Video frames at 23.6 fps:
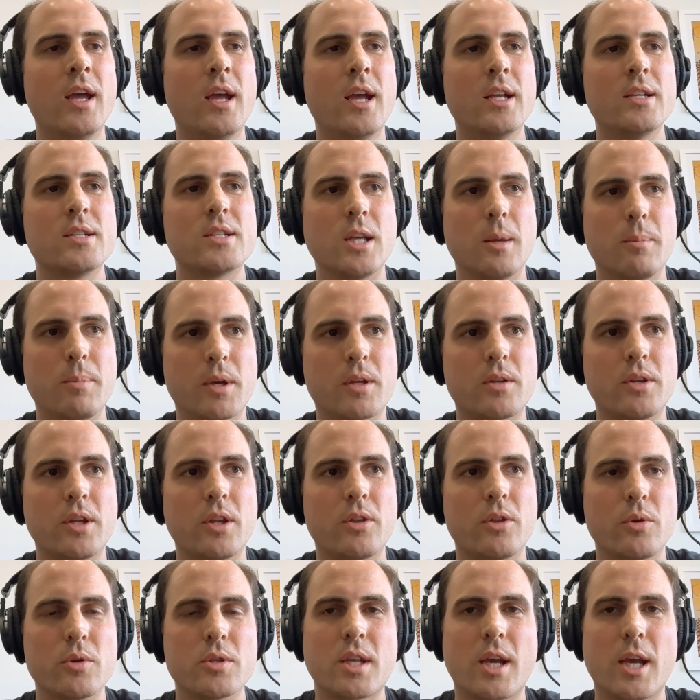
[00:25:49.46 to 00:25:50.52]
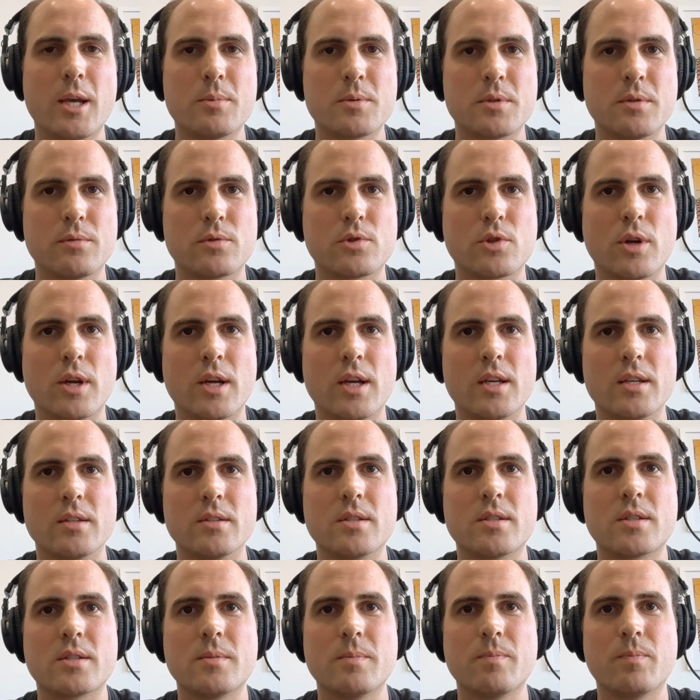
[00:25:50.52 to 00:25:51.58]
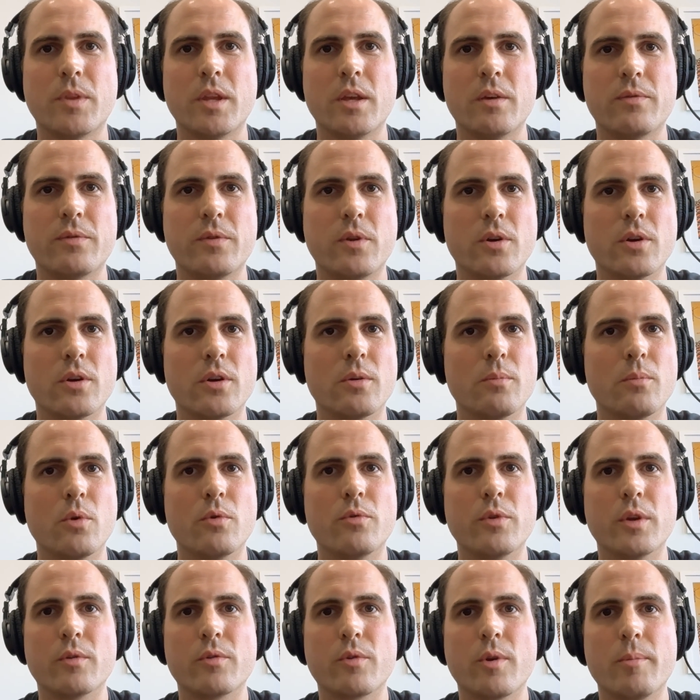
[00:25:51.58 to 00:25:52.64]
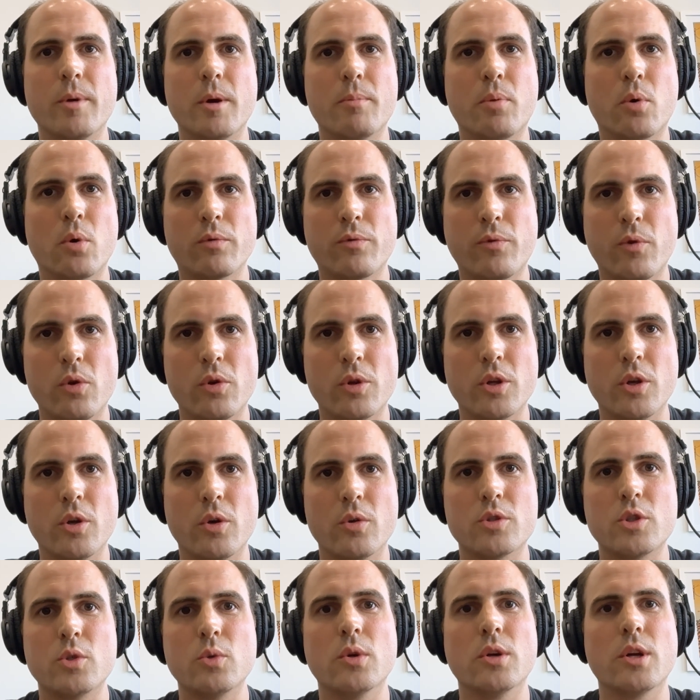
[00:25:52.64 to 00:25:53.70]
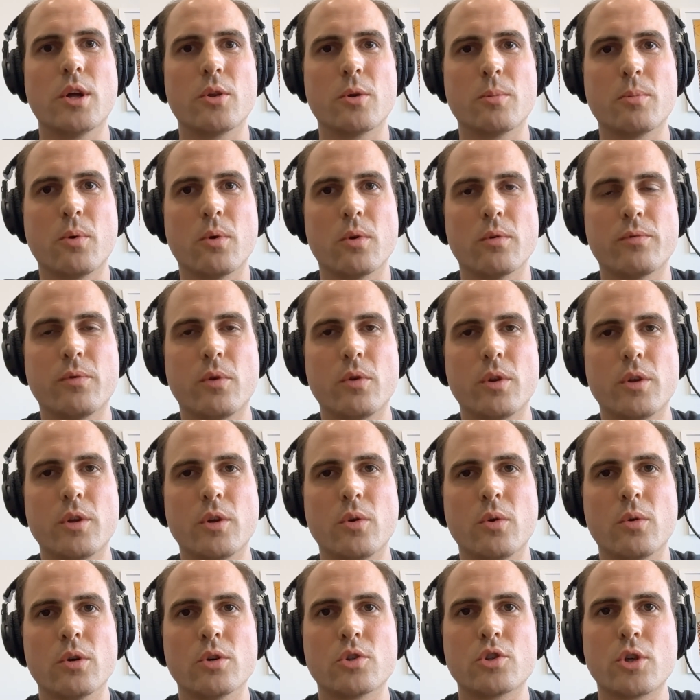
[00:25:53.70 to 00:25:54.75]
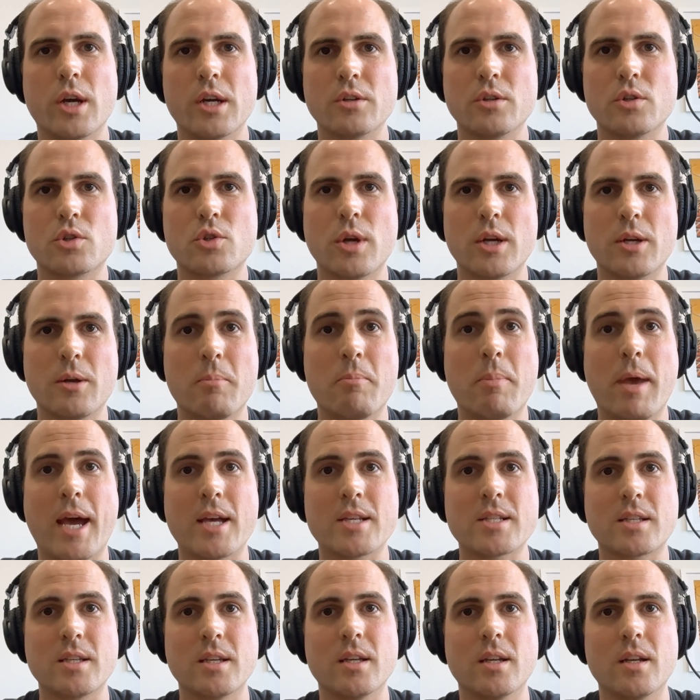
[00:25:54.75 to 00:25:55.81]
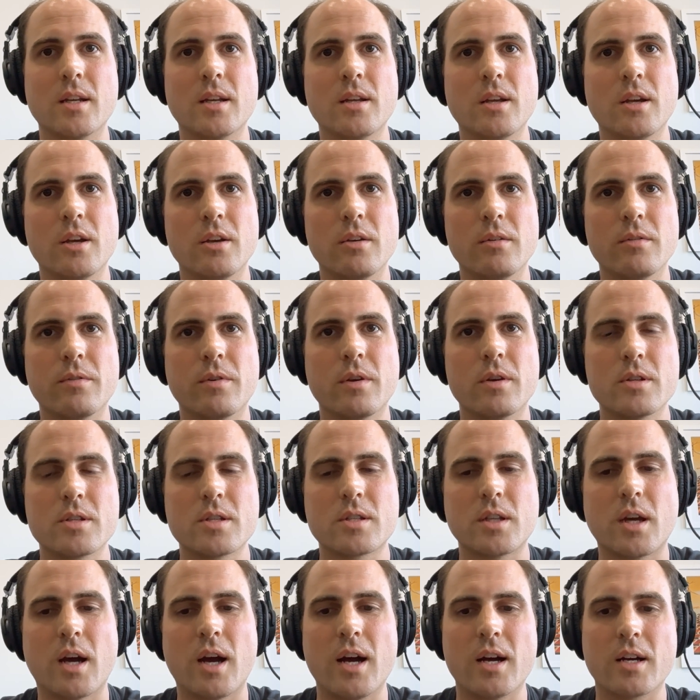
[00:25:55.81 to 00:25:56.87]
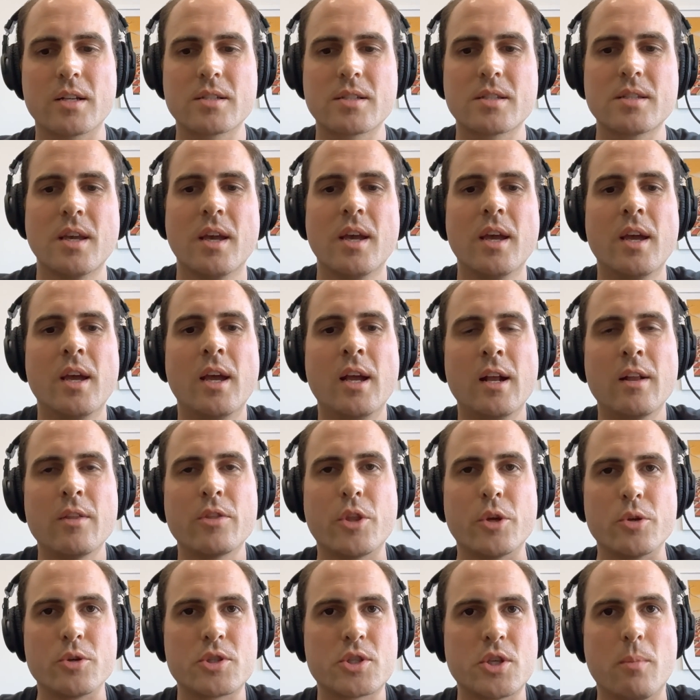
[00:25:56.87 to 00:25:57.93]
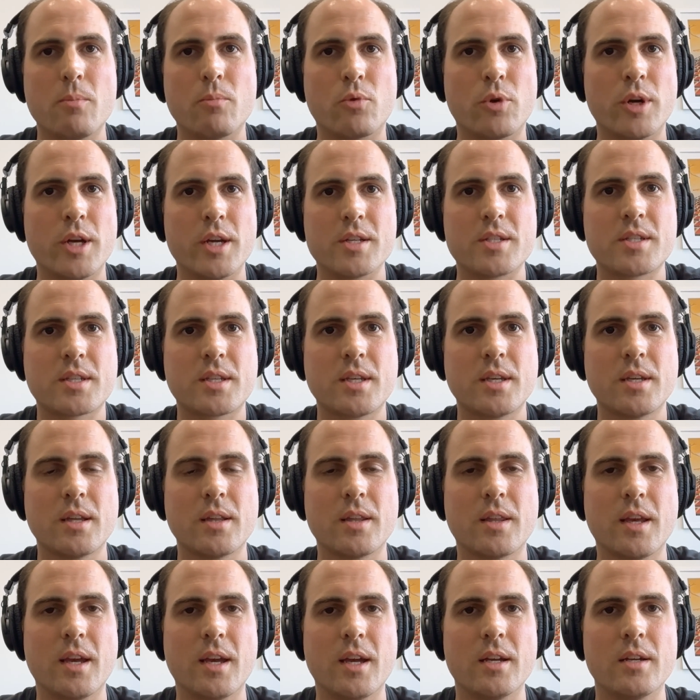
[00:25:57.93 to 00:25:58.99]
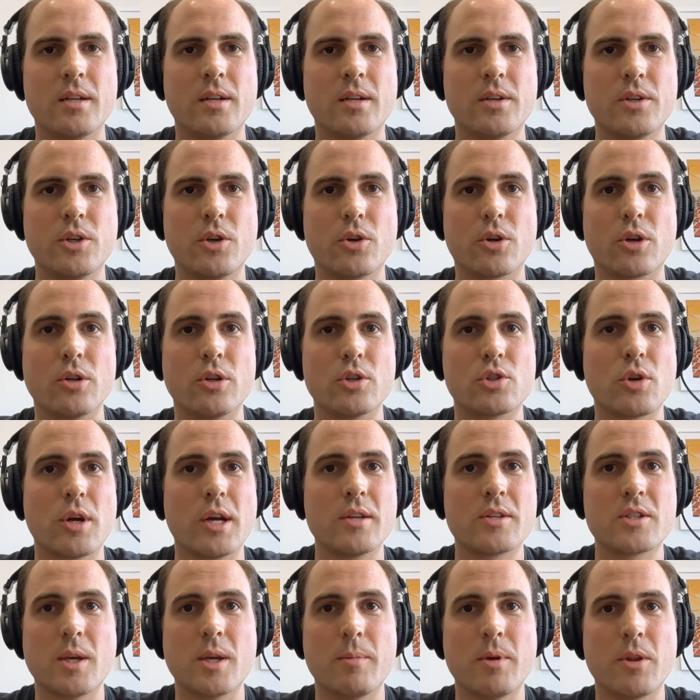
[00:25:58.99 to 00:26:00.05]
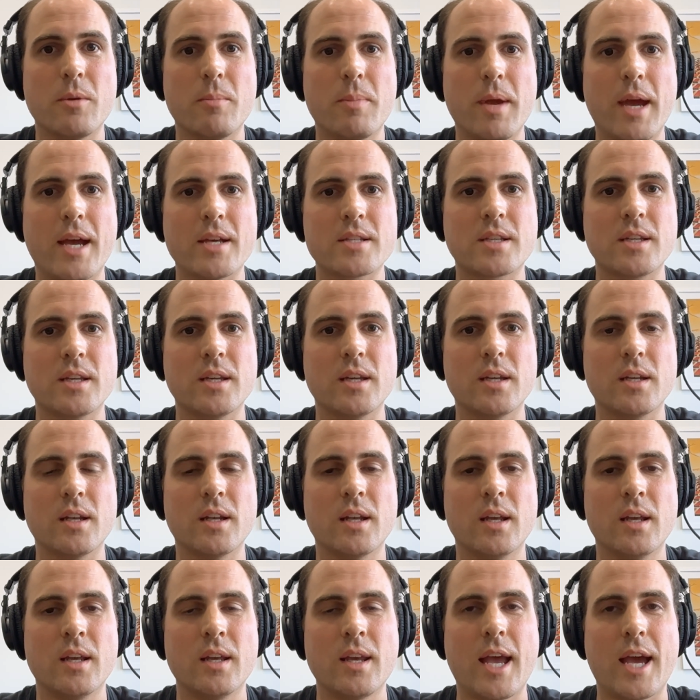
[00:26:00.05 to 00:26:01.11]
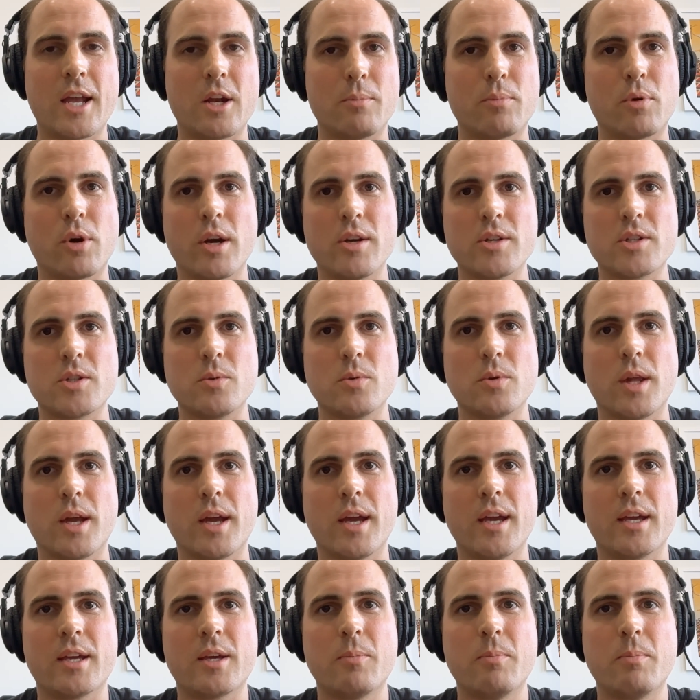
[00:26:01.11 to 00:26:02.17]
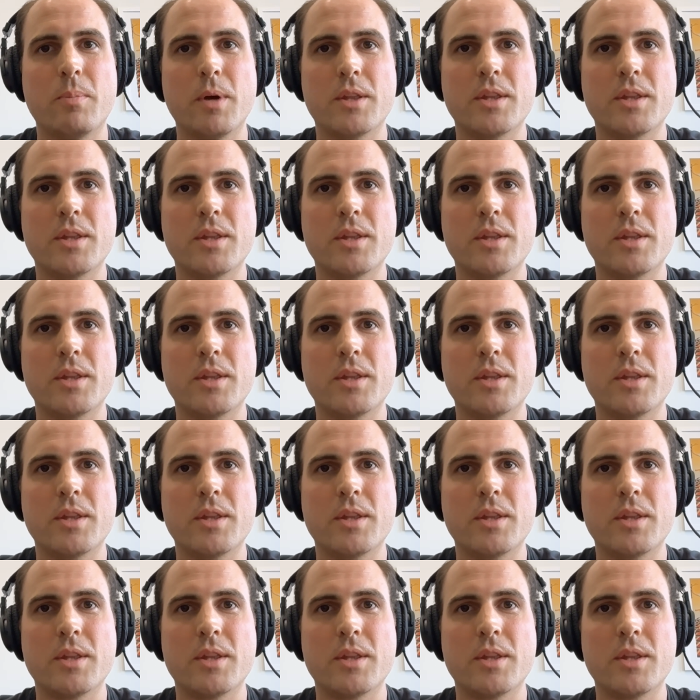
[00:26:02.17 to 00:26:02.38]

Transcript: Typically, those types of trades, if you're moving from a portfolio to another portfolio or trying to trade a basket of stocks, there's some risk that you're going to trade some of the basket at a price you like, but